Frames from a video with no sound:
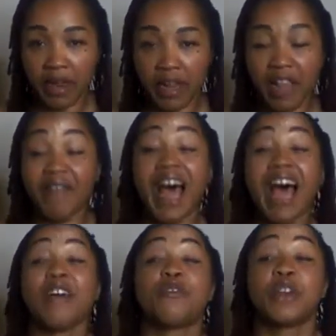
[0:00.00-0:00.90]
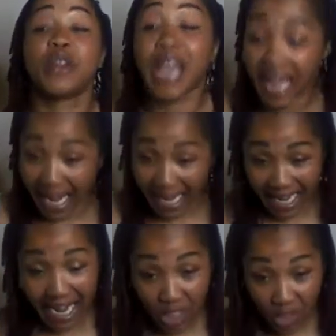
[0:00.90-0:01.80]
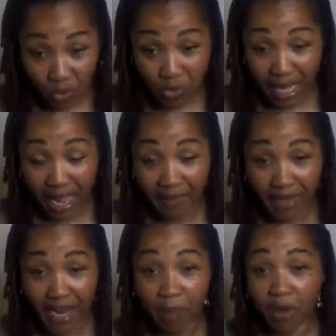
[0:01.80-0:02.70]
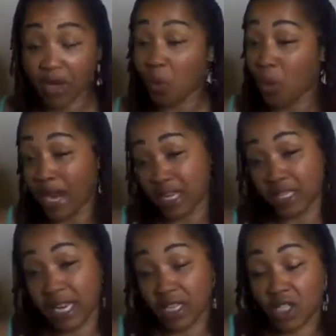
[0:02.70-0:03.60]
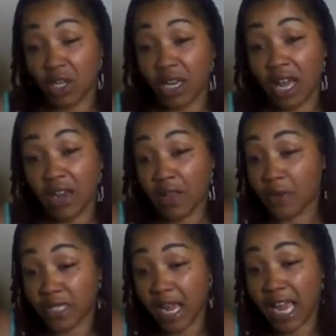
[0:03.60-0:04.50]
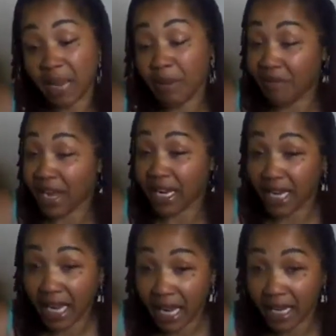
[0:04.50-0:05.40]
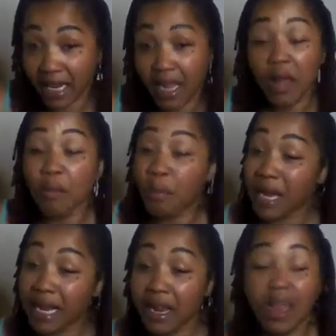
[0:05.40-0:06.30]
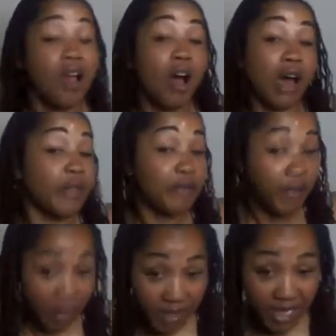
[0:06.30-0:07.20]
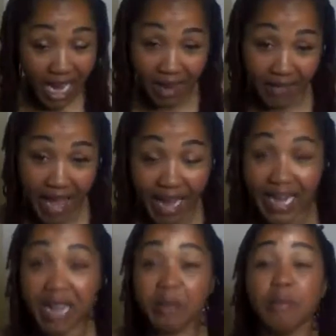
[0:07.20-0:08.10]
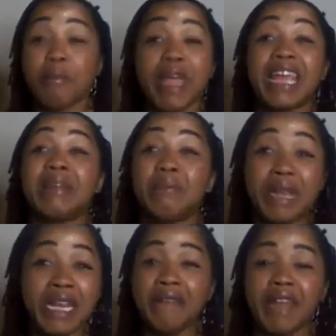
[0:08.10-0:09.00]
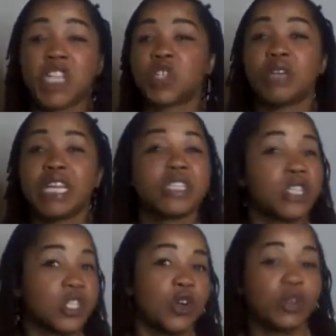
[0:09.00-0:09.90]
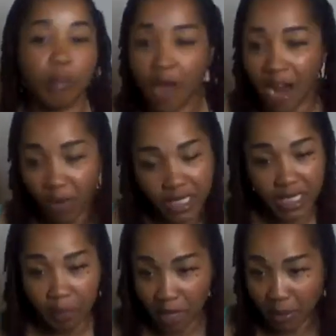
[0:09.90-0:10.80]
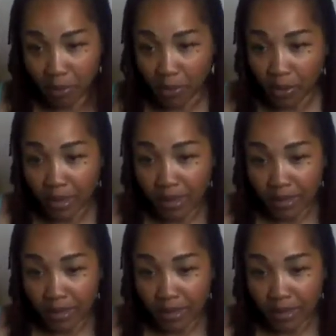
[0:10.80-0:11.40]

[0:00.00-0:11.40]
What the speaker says: If I feel like I can't do that, then I'm going to wait until another time if I can. But on the flip side of that, it may mean that you need to stir the pot with some people.